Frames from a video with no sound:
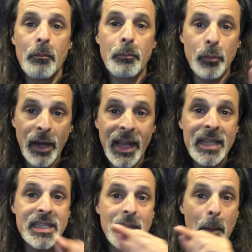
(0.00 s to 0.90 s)

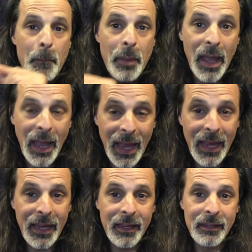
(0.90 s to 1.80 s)
Brands
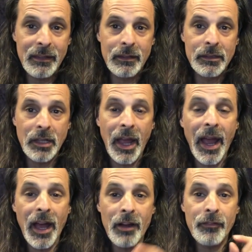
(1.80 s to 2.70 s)
pay to
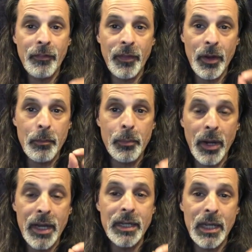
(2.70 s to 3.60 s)
have their
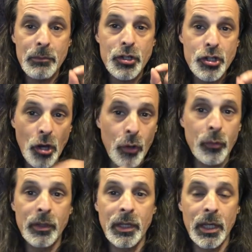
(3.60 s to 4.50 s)
brand name
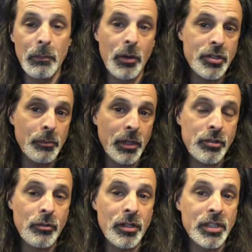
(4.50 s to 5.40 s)
shown in a motion
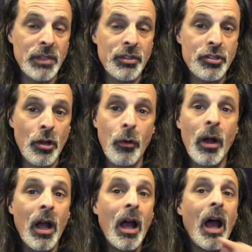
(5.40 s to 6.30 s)
picture and a TV show,
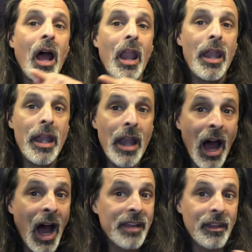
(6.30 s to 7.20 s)

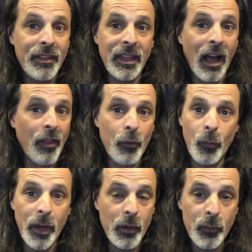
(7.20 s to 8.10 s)
not the other
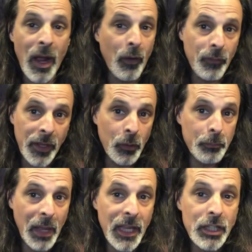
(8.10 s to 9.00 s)
way around. They
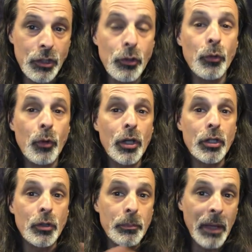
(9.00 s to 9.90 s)
don't pay you,
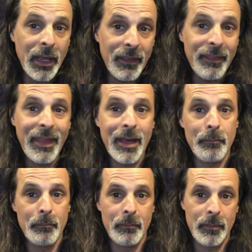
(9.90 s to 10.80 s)
you pay
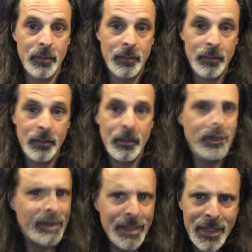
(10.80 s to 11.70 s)
them.
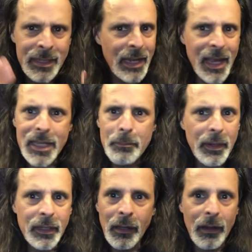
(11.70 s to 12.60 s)
Didn't
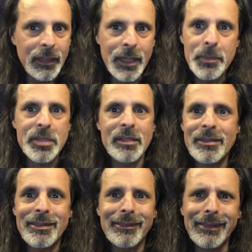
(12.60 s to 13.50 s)
anybody on
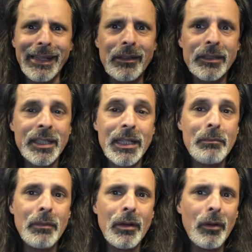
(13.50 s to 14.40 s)
Gibson's legal
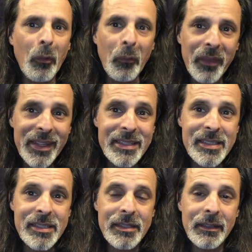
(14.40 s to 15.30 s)
team know
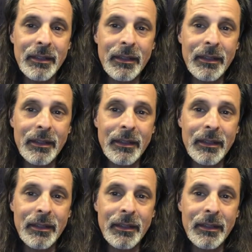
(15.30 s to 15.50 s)
this?